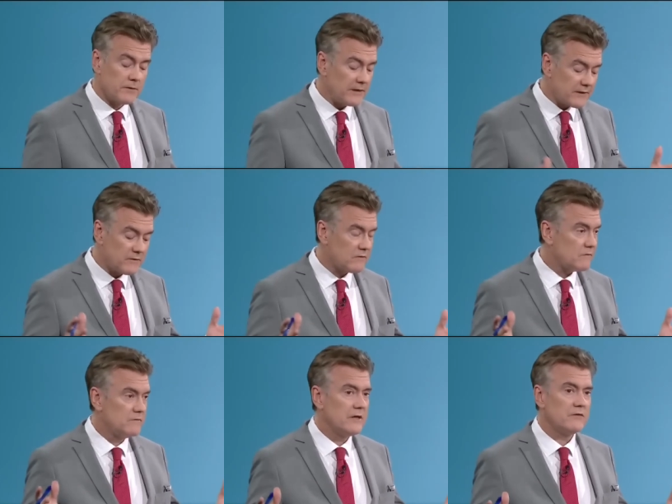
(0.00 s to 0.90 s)

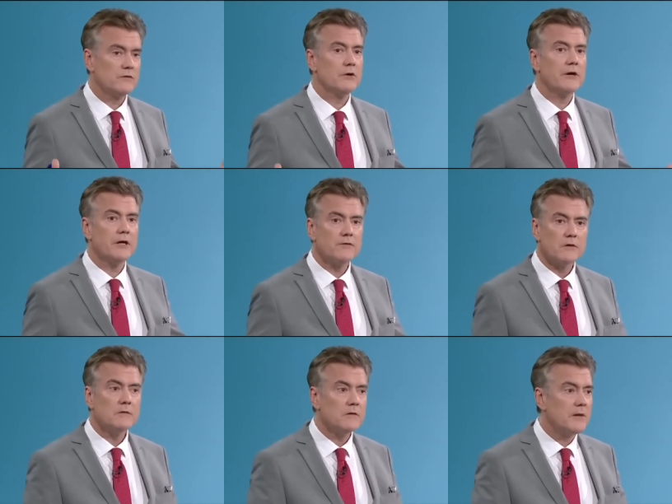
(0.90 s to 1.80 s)
that's that's not an
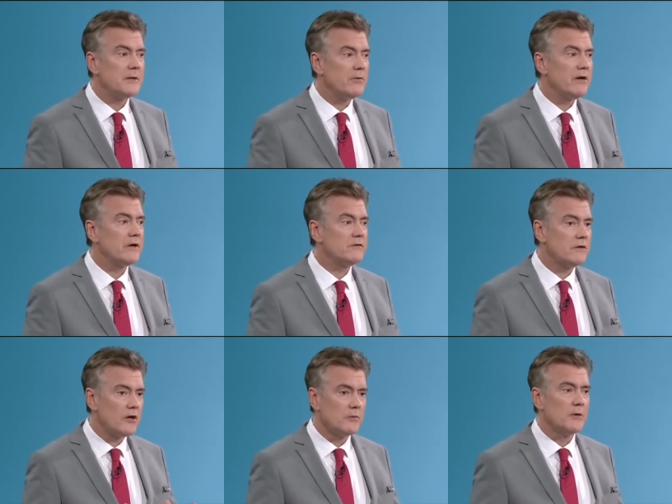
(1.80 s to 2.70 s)
answer. I mean, we have a
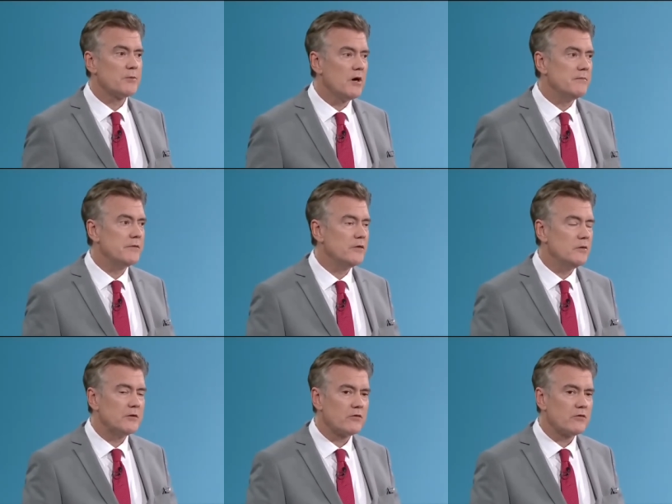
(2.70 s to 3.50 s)
terrible problem with human